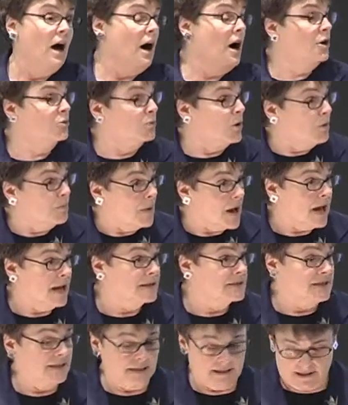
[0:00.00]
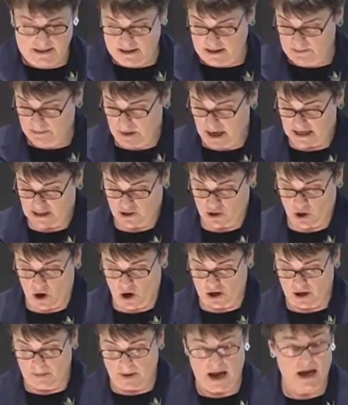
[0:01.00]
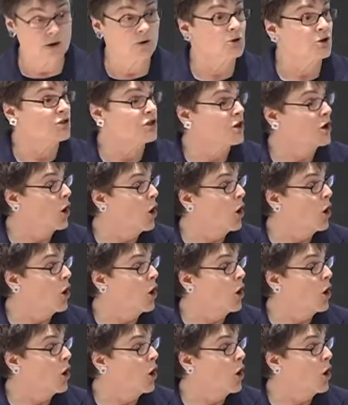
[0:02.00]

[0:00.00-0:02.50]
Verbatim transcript: A romantic might talk about the